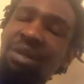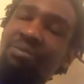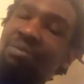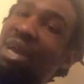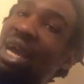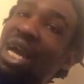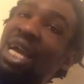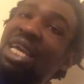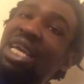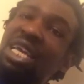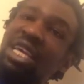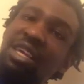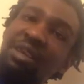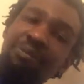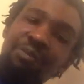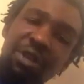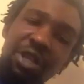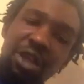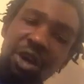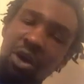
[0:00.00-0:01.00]
How can he
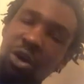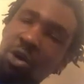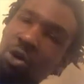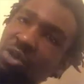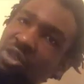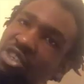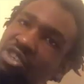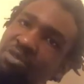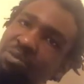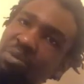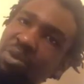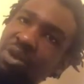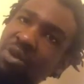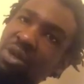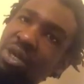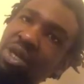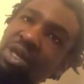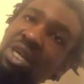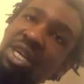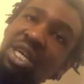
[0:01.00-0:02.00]
be the Holy
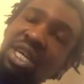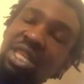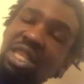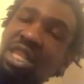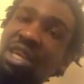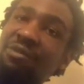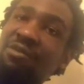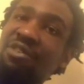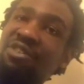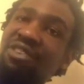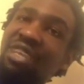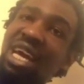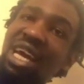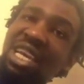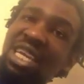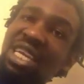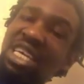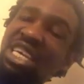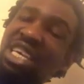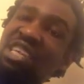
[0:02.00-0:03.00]
Spirit, live inside
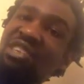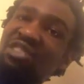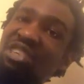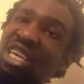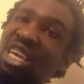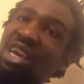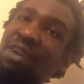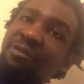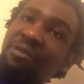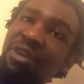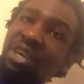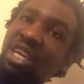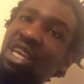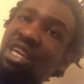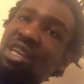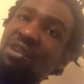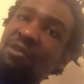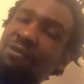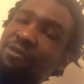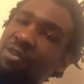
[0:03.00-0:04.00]
of every
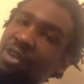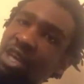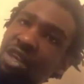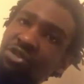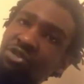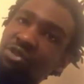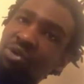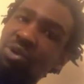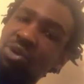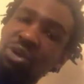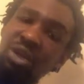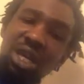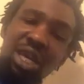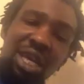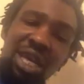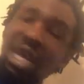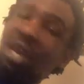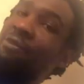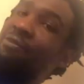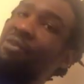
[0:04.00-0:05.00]
individual,
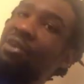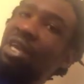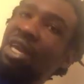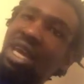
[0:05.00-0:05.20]
every